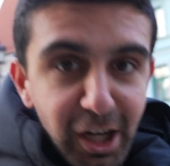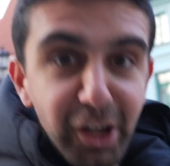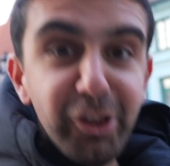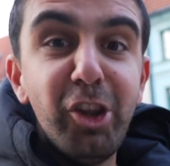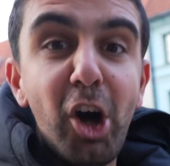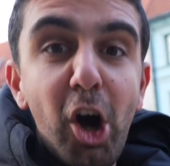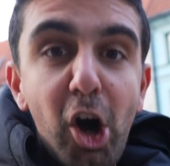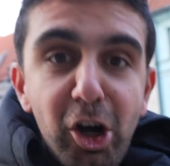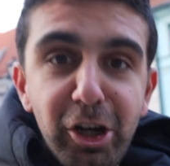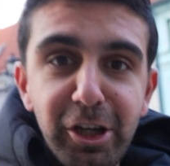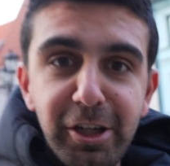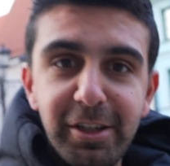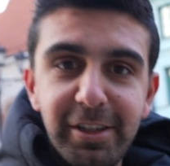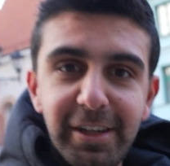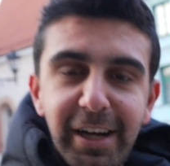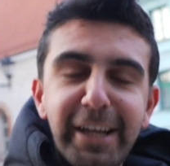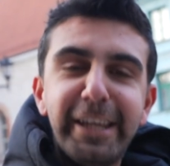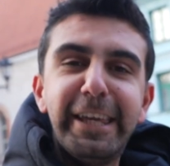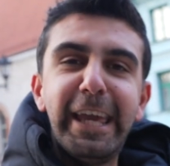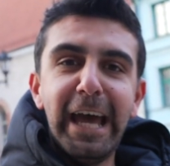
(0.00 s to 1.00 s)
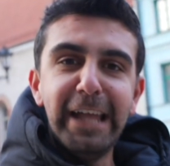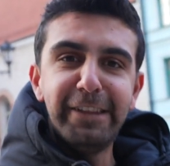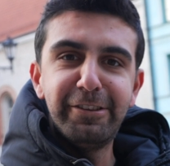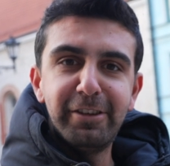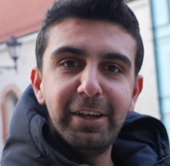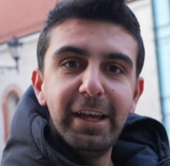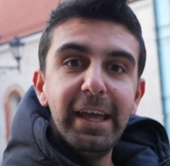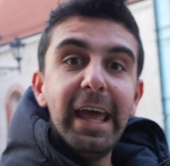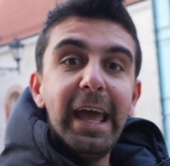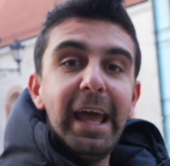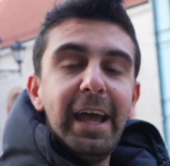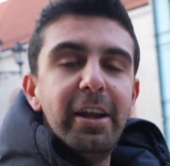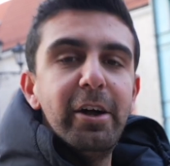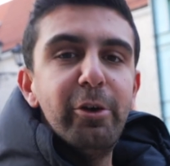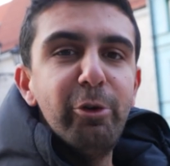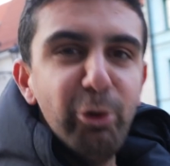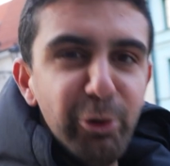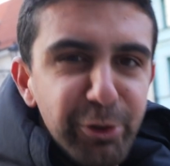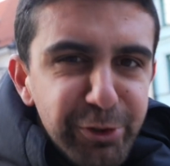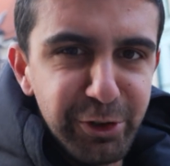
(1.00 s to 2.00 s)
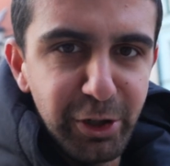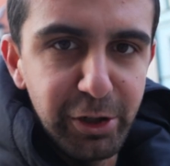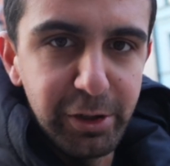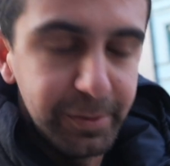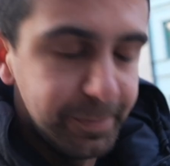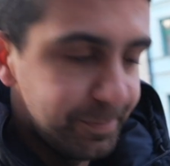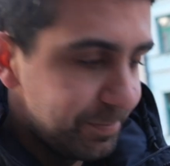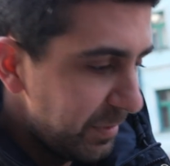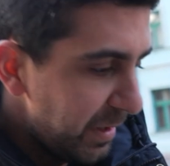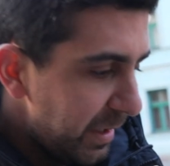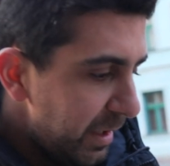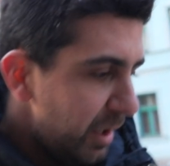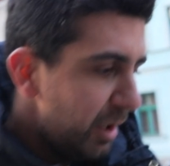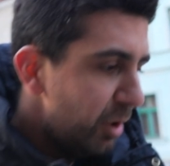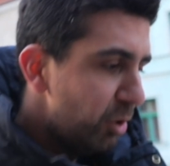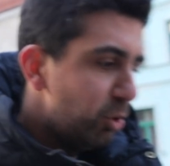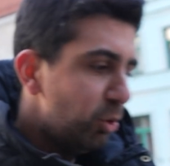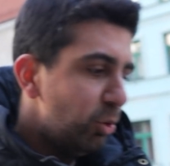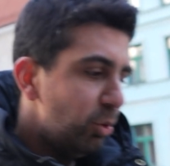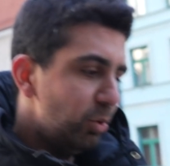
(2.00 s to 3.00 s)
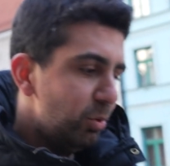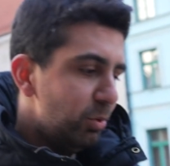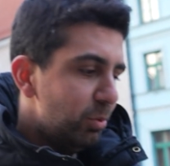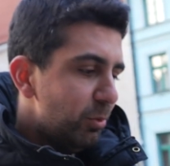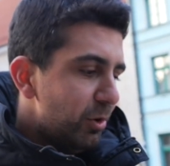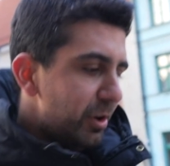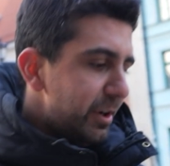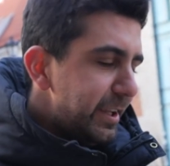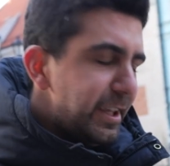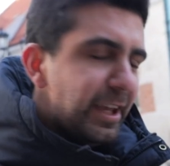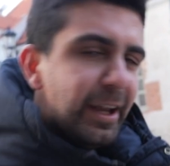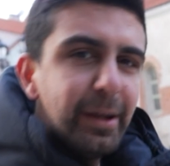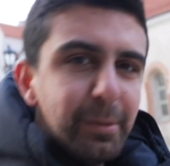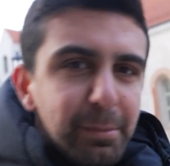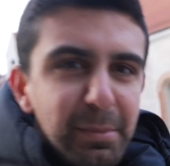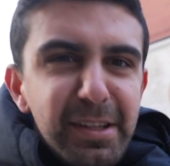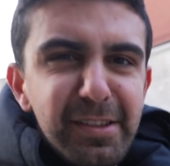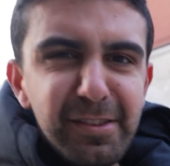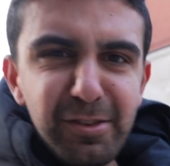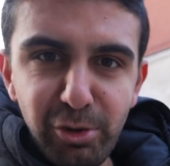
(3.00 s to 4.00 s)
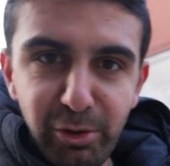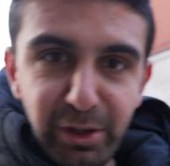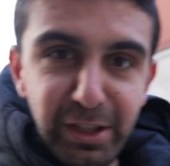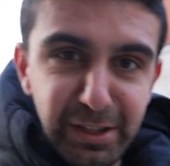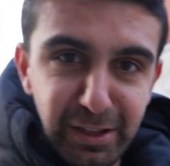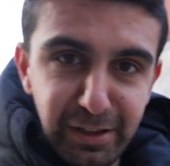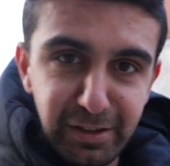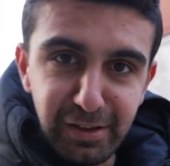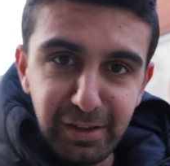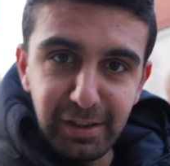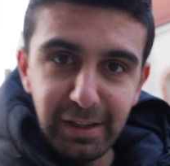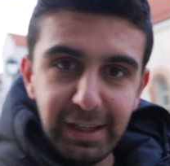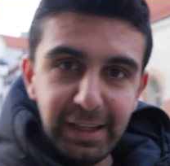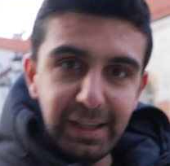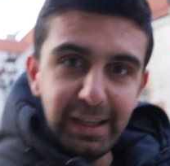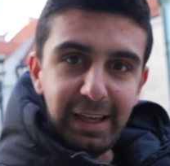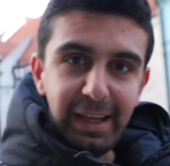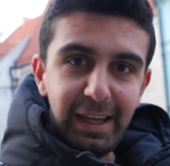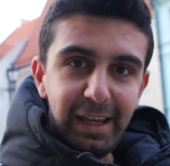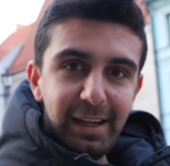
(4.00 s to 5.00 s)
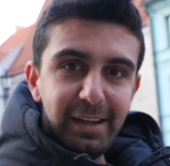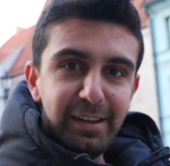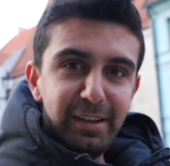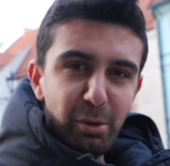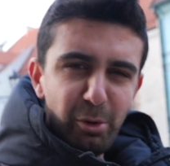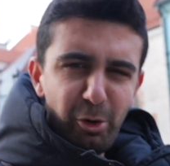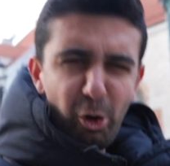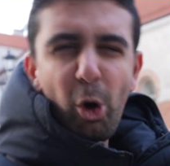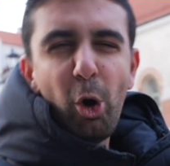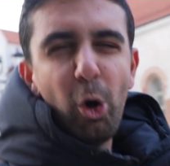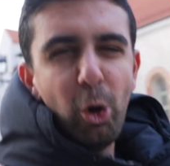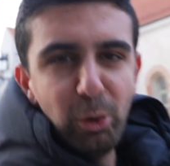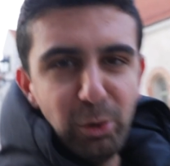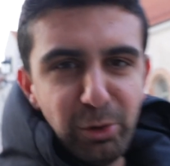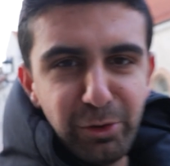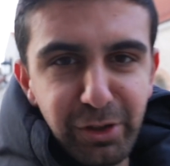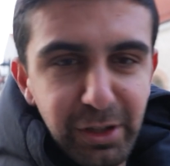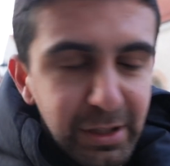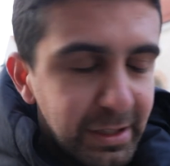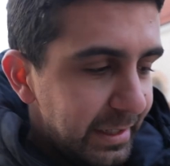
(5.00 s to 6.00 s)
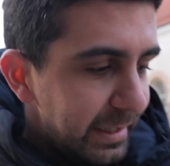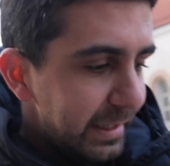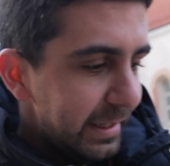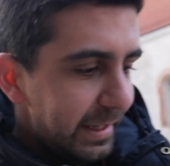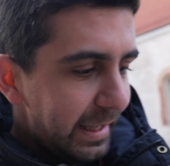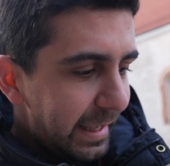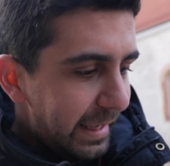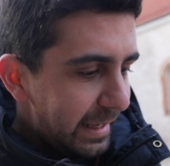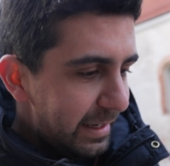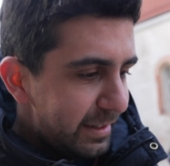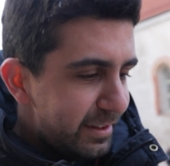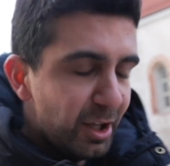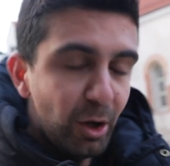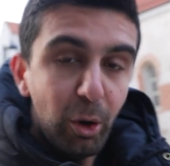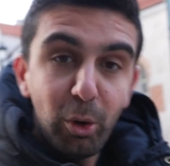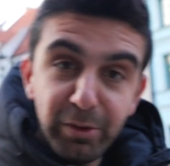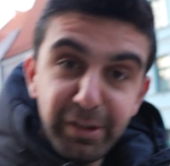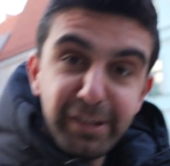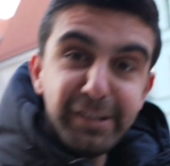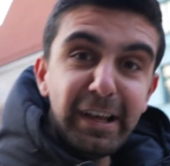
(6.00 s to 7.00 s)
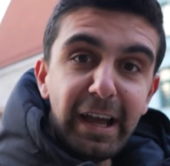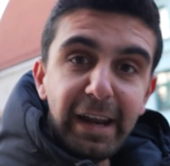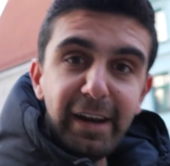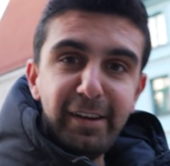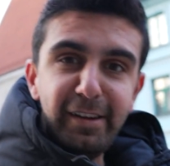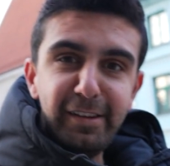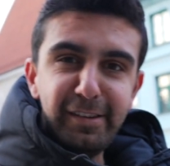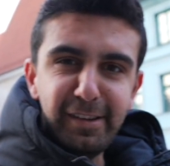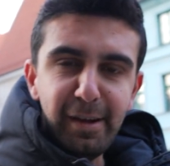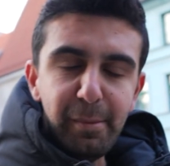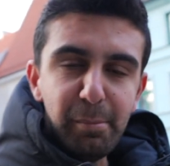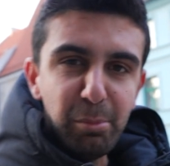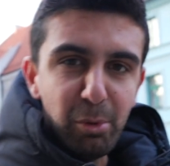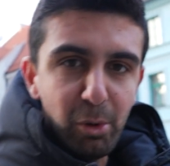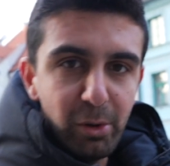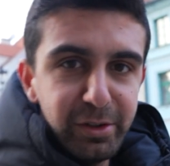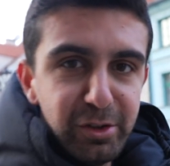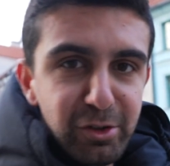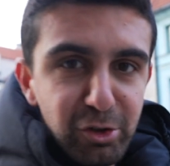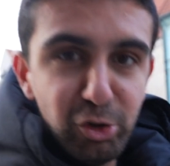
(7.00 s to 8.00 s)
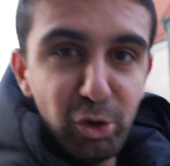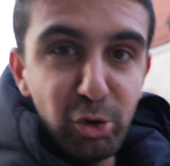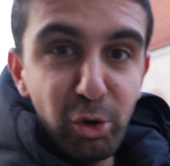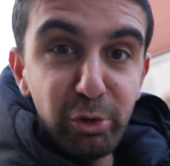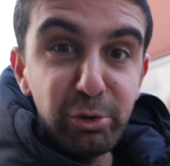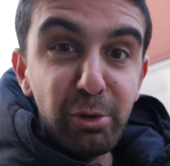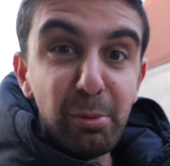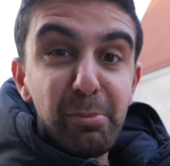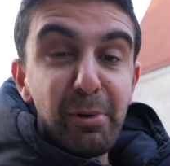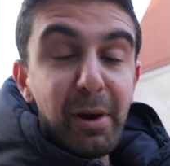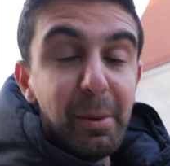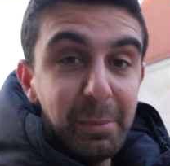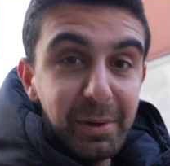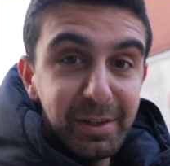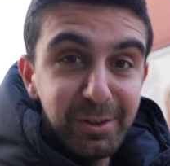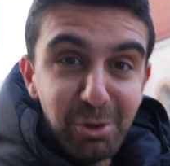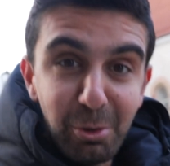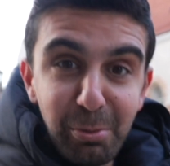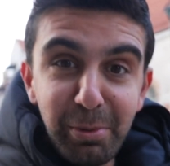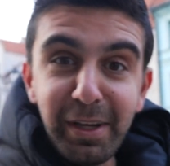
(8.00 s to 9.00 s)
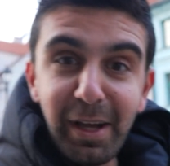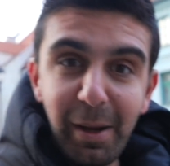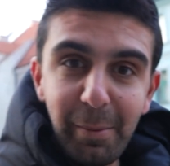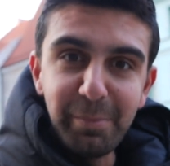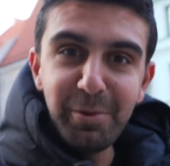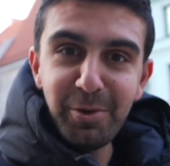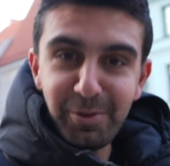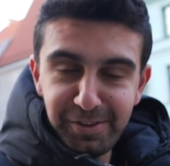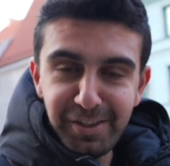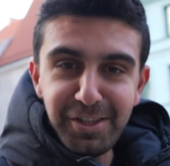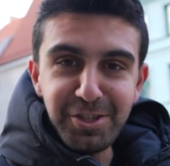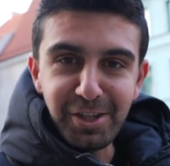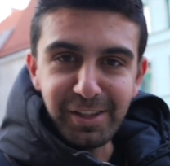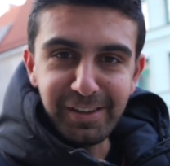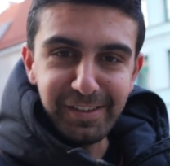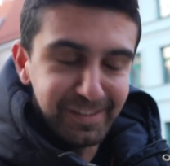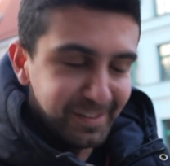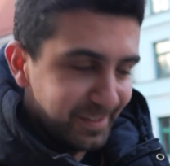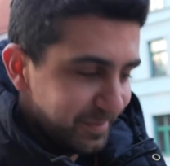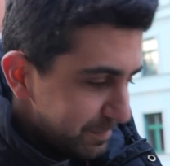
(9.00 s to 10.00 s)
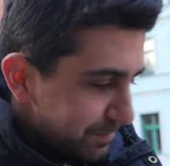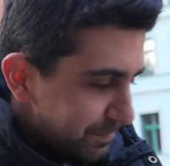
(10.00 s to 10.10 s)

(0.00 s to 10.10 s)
a dog, a cat, and a rooster who were getting mistreated, and they were old, and they all decided at some point to go to Bremen to become musicians.